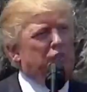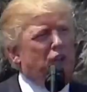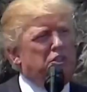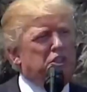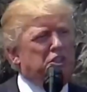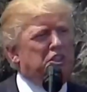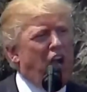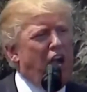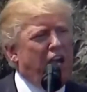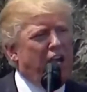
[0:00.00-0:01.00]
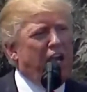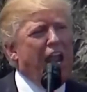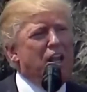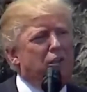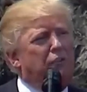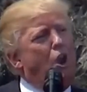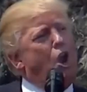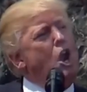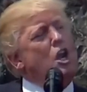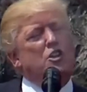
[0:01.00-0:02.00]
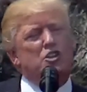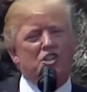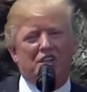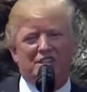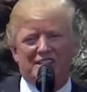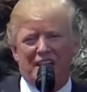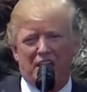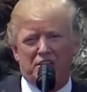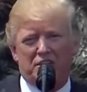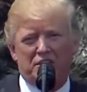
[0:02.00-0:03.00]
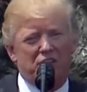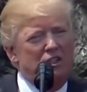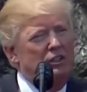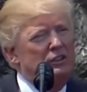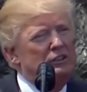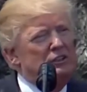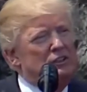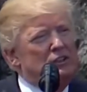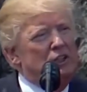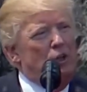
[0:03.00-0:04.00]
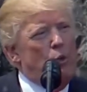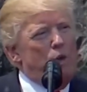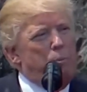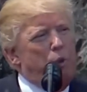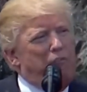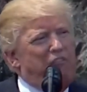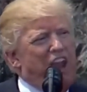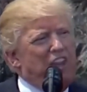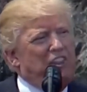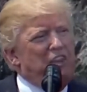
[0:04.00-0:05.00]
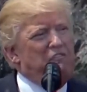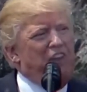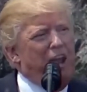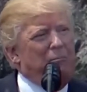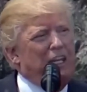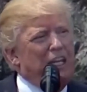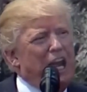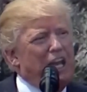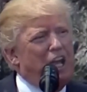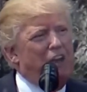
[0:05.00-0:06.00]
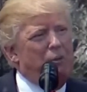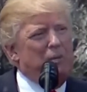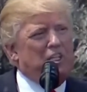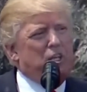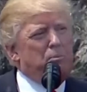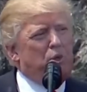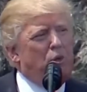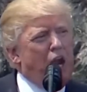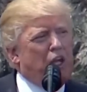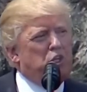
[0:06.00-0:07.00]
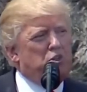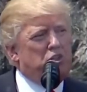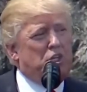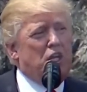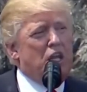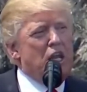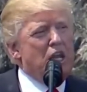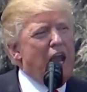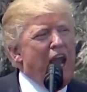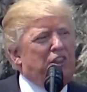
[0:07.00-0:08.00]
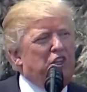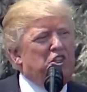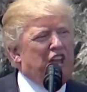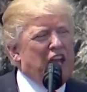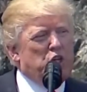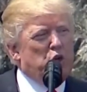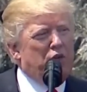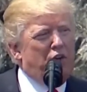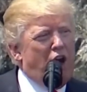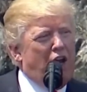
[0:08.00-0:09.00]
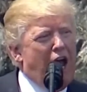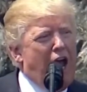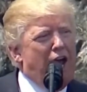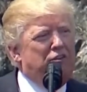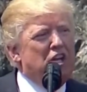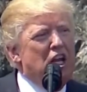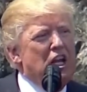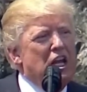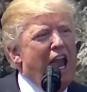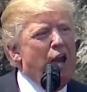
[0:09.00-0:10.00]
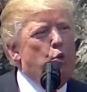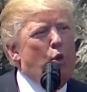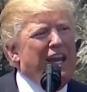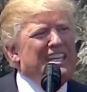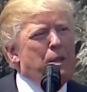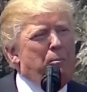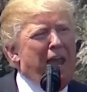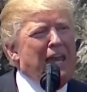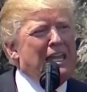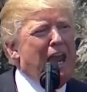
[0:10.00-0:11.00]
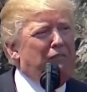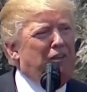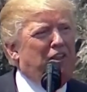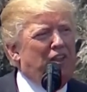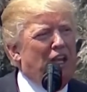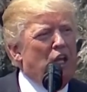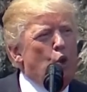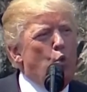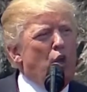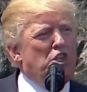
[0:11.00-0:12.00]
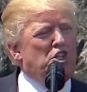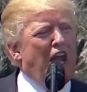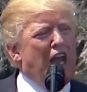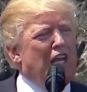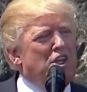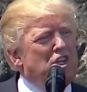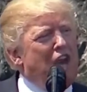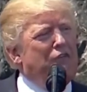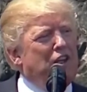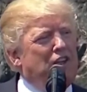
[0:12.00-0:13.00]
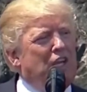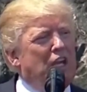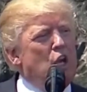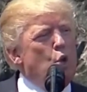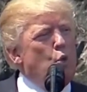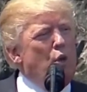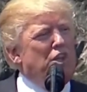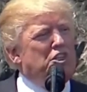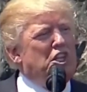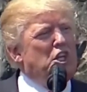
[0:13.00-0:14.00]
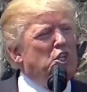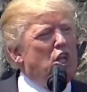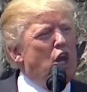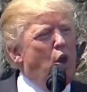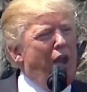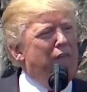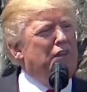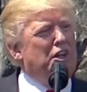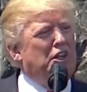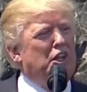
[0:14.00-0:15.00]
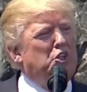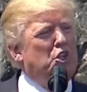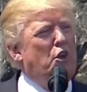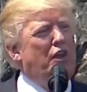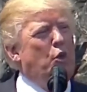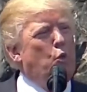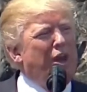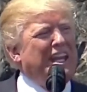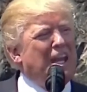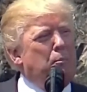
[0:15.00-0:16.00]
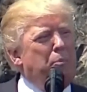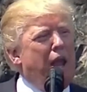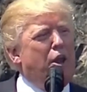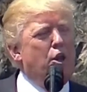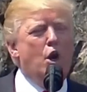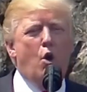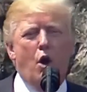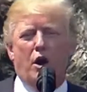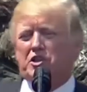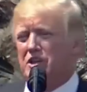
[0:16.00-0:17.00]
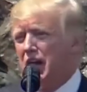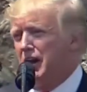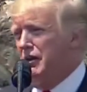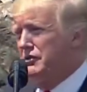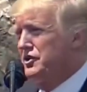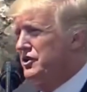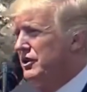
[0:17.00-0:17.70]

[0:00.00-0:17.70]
society and of our success. We put faith and family, not government and bureaucracy, at the center of our lives, and we debate everything. We challenge everything. We seek to know everything so that we can better know ourselves.